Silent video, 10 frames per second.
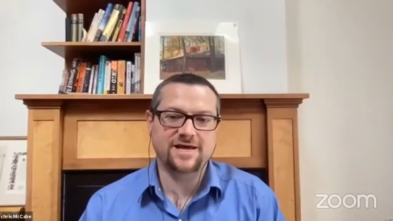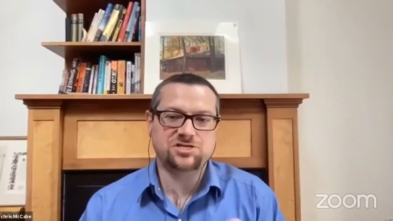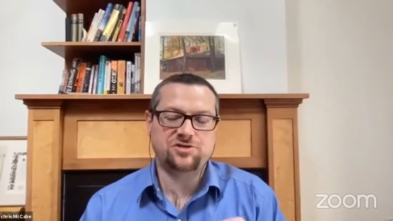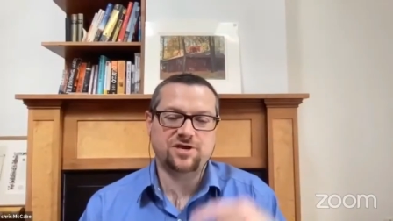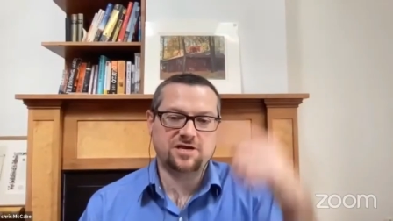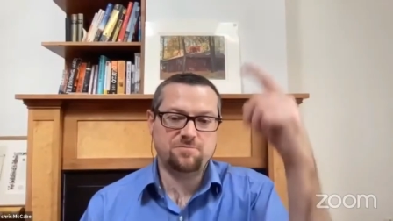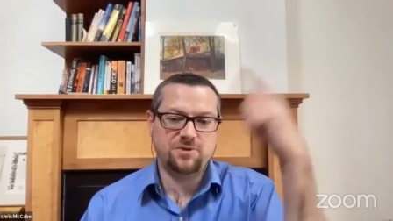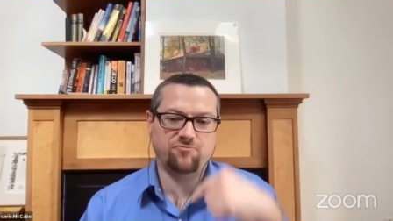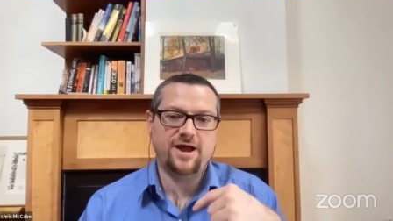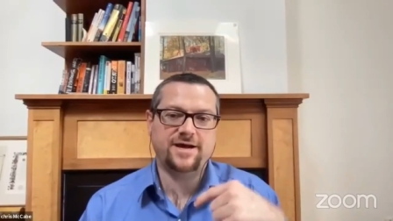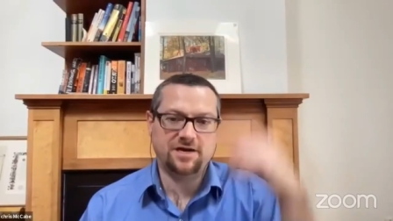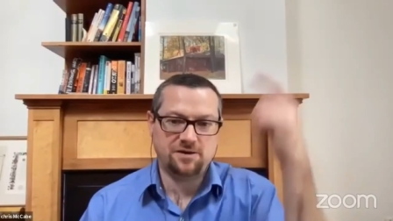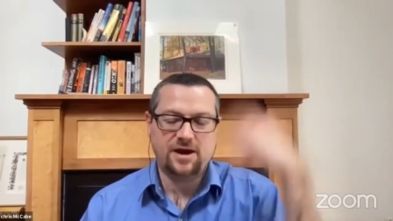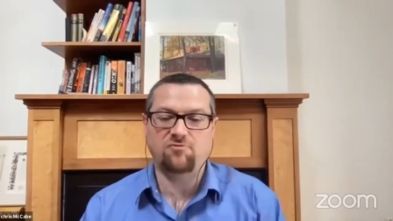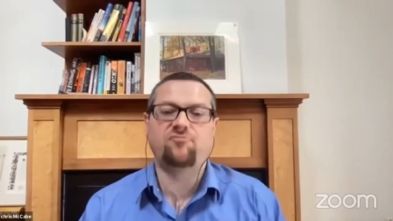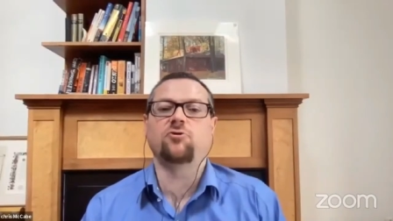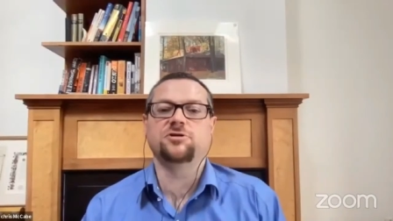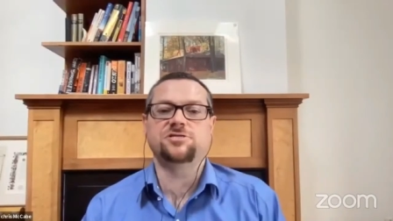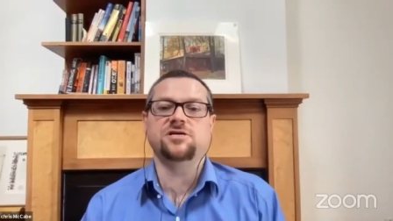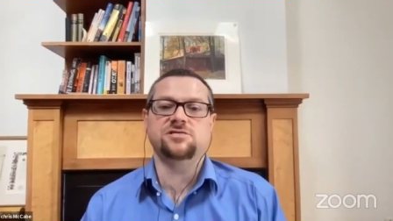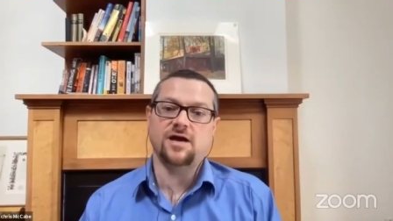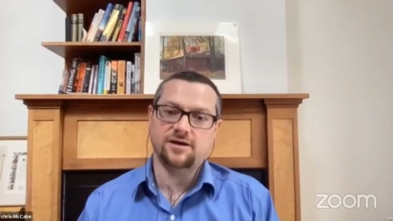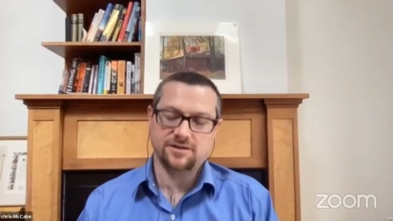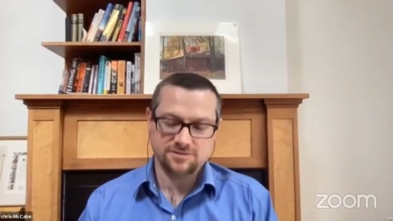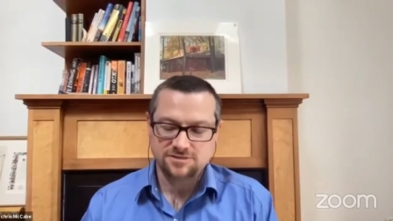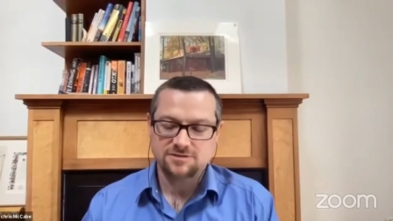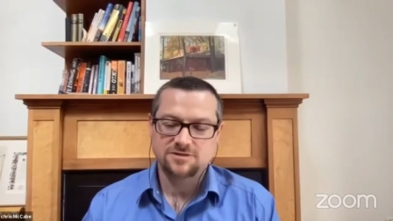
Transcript: list that can be read yes. in about 14 seconds.